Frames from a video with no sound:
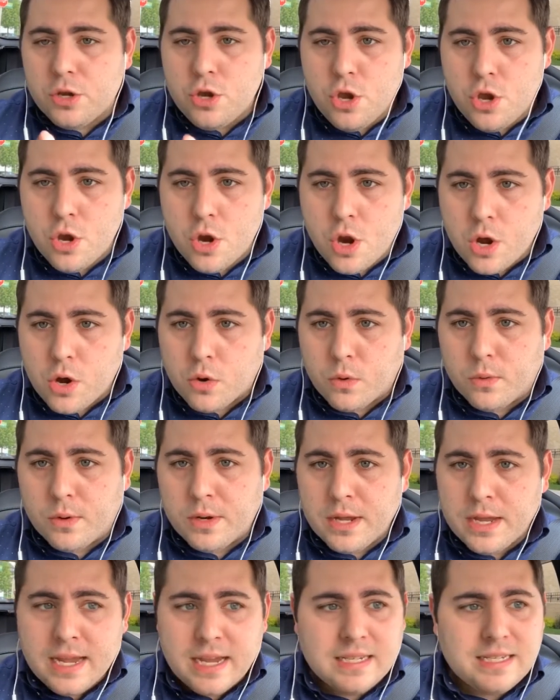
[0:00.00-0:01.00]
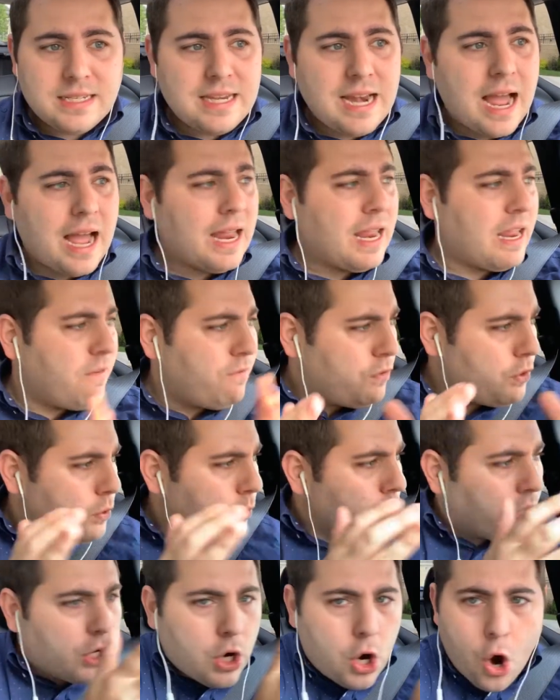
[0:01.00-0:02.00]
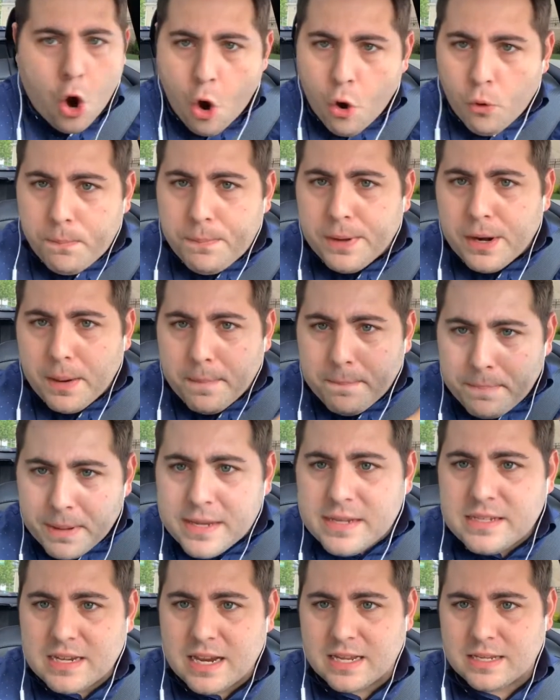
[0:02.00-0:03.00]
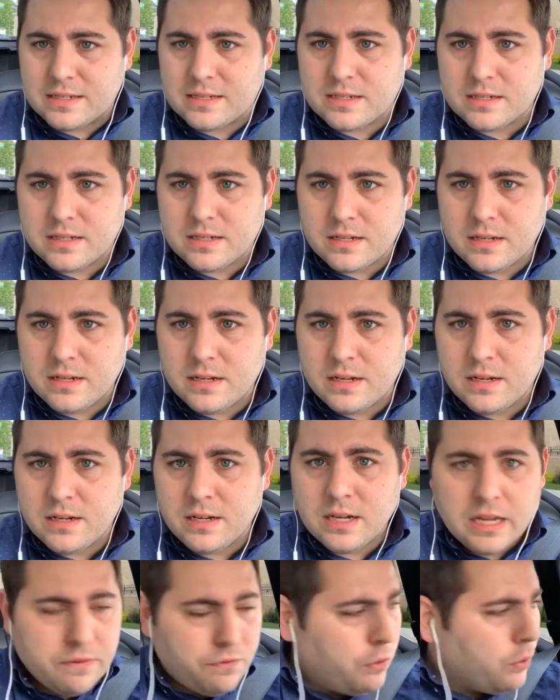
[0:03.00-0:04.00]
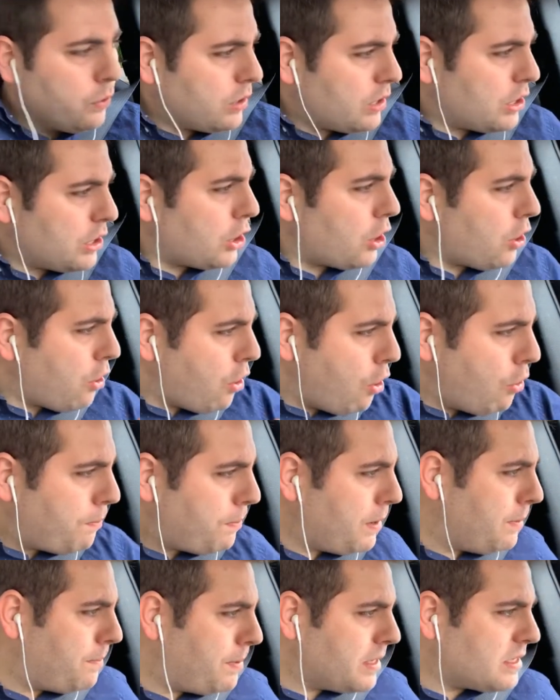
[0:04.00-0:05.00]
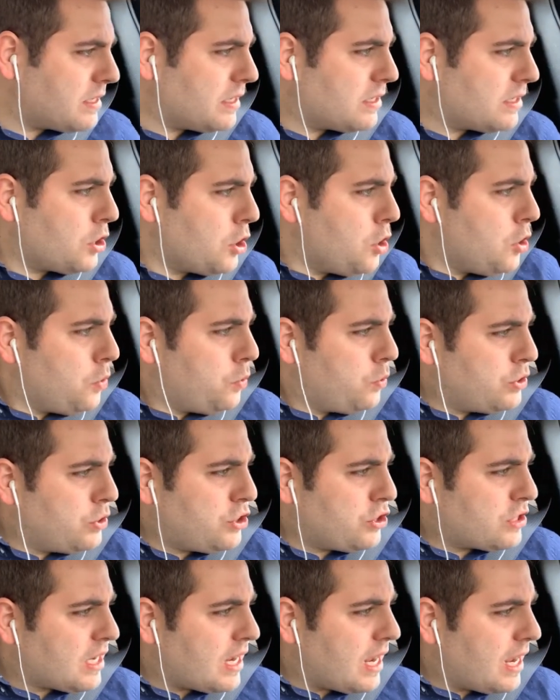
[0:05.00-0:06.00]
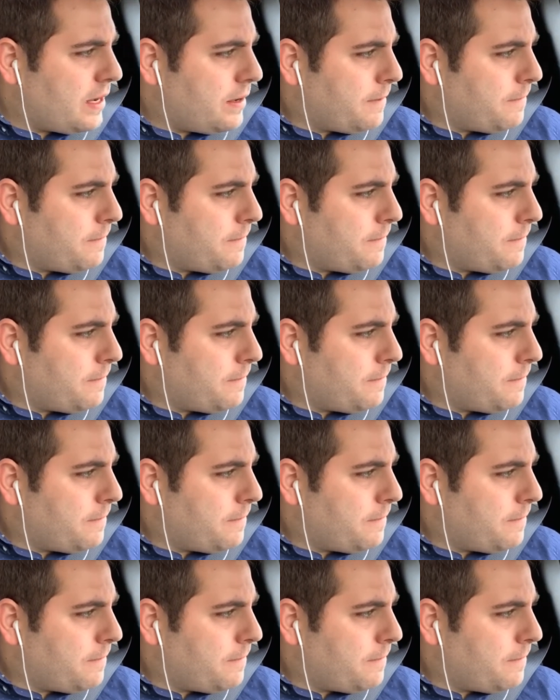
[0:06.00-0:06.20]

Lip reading: No, it's not. If you were going to open a business, would you say,